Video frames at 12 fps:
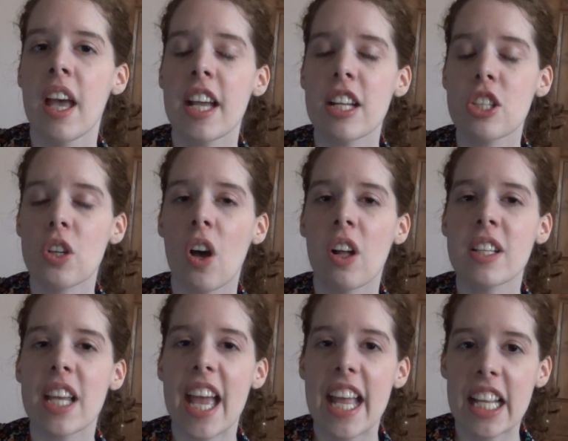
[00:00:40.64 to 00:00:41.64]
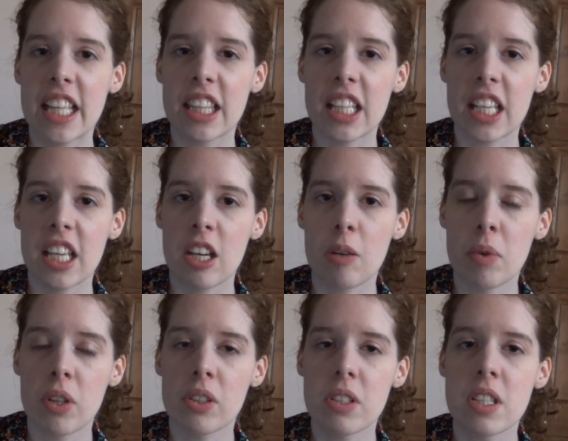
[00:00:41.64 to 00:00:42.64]
It's called Anything
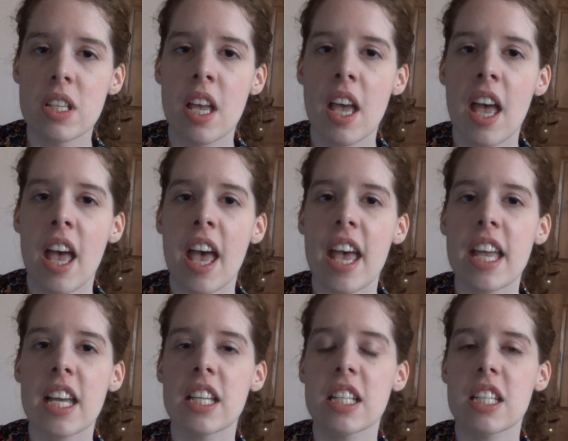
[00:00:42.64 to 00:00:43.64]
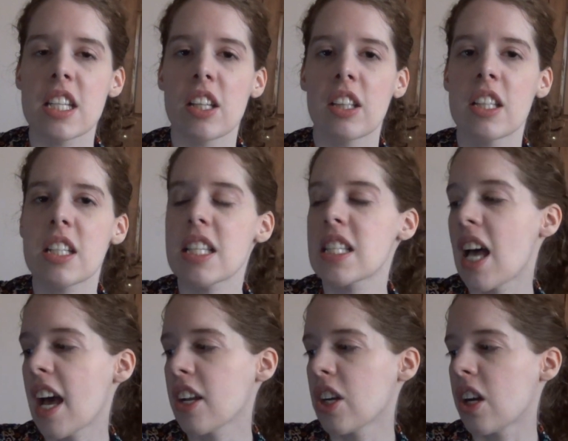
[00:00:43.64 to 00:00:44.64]
Animals, and the
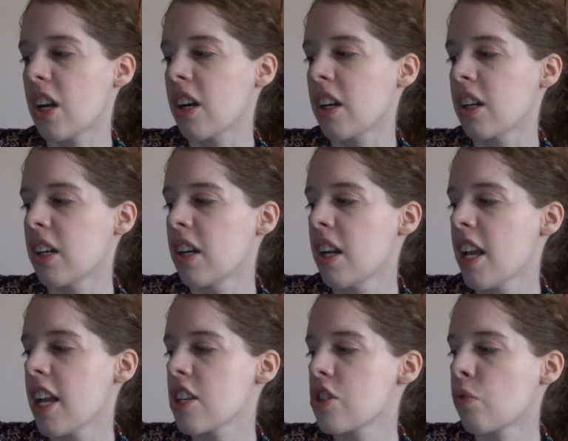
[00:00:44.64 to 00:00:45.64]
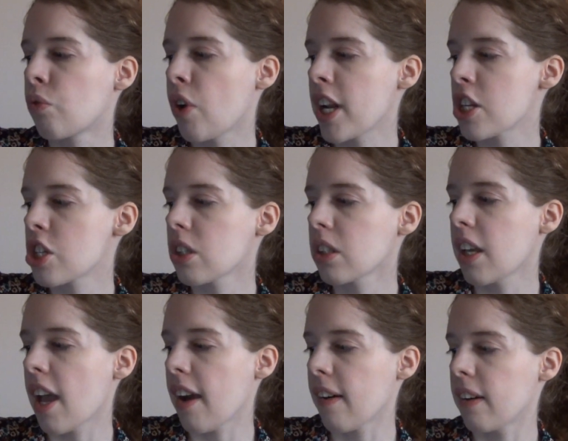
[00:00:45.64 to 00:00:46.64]
designer is Rachel
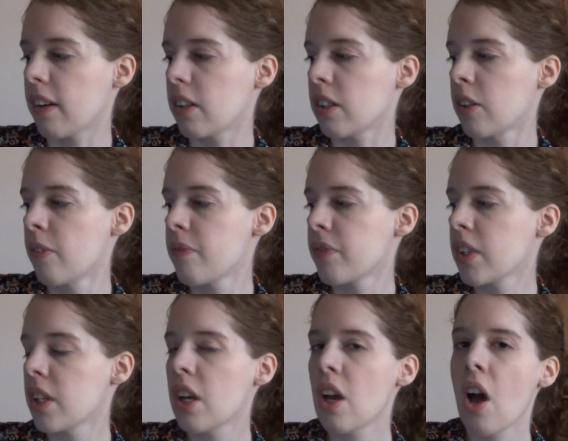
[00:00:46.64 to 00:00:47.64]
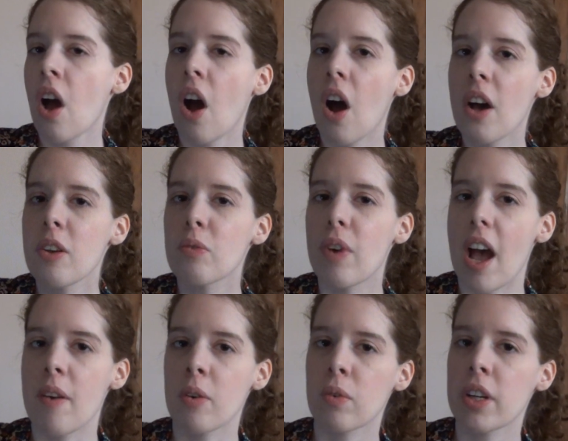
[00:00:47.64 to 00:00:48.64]
Carroll. On
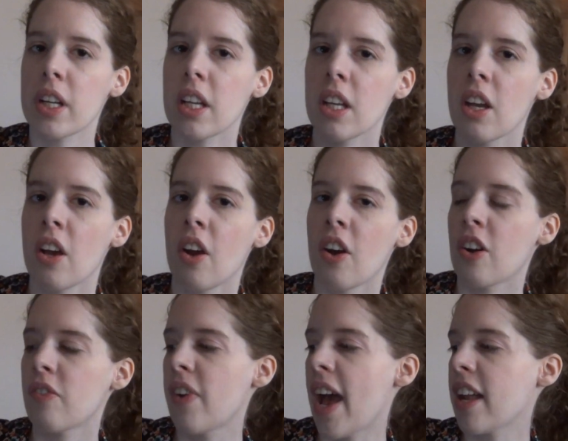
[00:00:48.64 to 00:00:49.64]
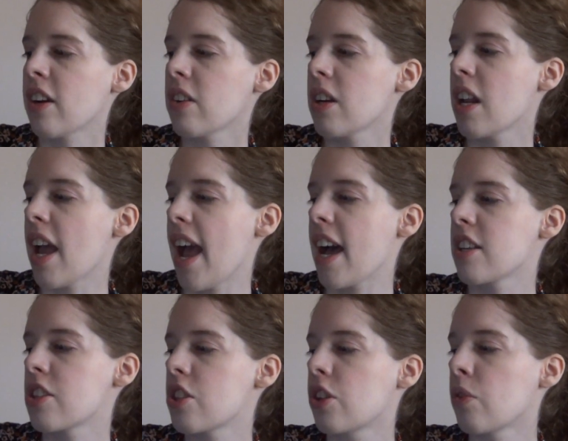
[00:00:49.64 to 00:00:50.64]
Ravelry, her pattern
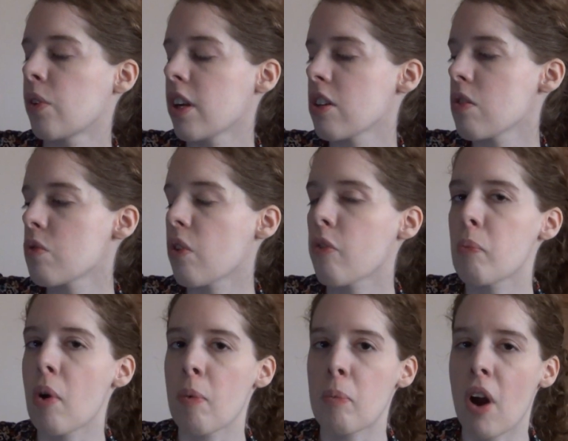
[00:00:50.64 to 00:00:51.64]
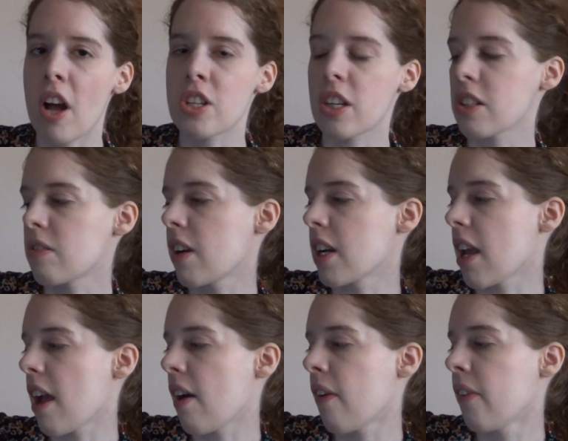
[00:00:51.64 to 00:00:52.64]
has 312 projects right
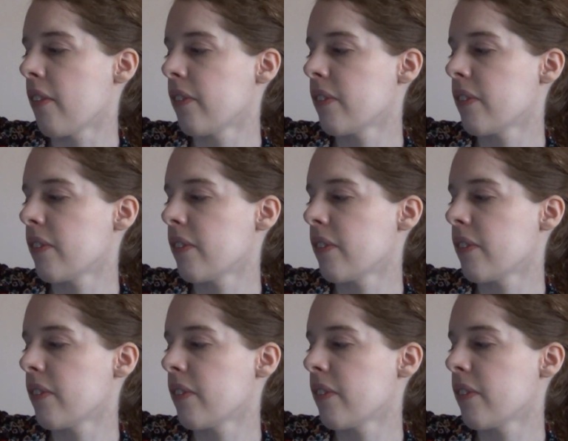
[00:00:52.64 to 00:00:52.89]
now,